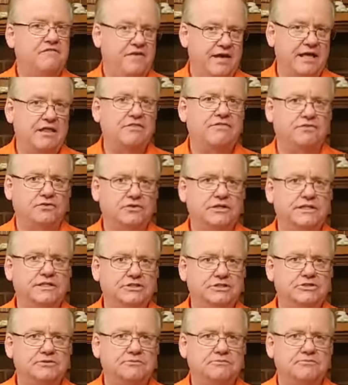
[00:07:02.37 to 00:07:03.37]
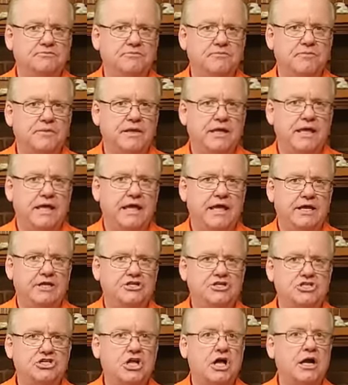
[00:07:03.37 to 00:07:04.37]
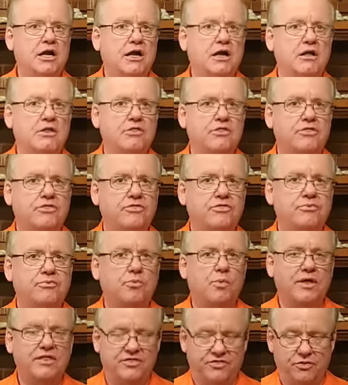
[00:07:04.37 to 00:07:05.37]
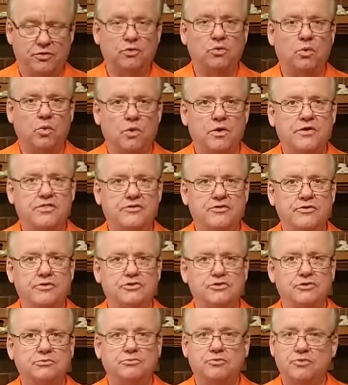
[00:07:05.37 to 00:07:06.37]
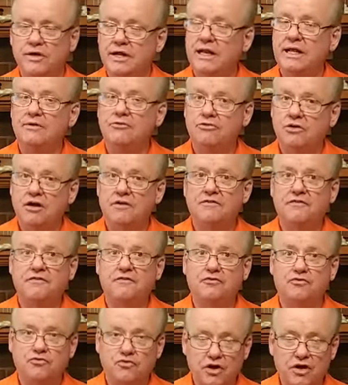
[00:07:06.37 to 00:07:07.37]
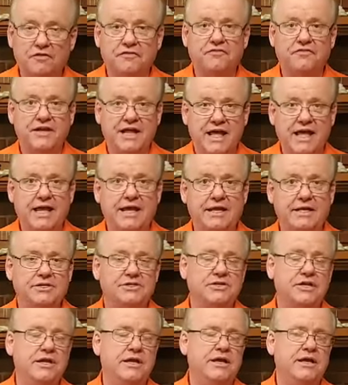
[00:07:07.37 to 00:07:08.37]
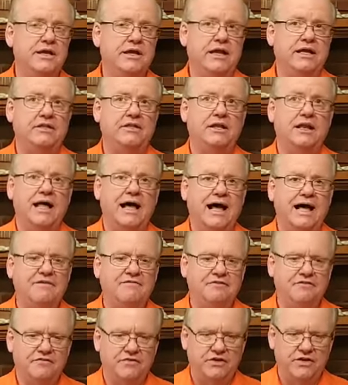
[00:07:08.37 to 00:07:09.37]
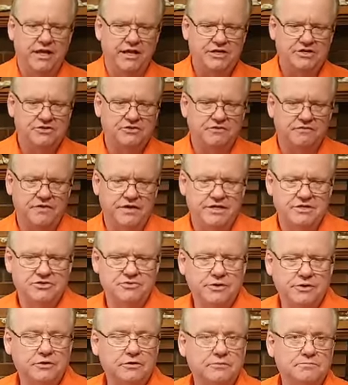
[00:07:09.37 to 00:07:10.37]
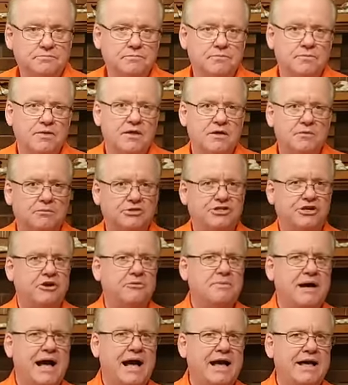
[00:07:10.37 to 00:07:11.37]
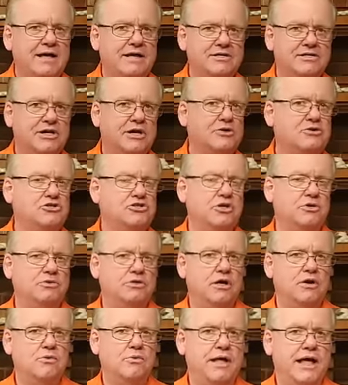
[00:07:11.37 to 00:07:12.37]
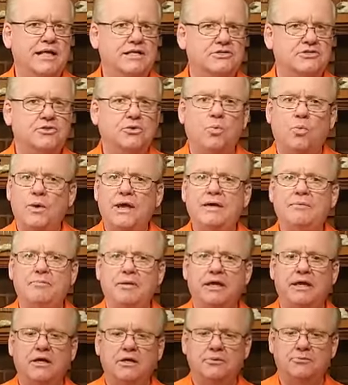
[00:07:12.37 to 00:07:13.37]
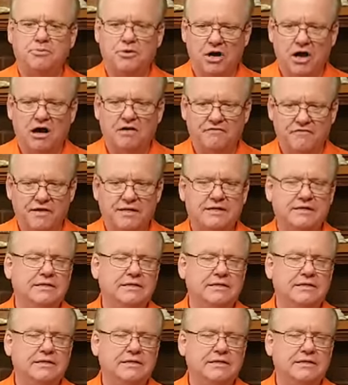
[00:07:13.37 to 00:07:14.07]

faithfulness. He stuck with the Lord through some really rough days in the life of the nation of Israel. Jeremiah is also known as the weeping prophet.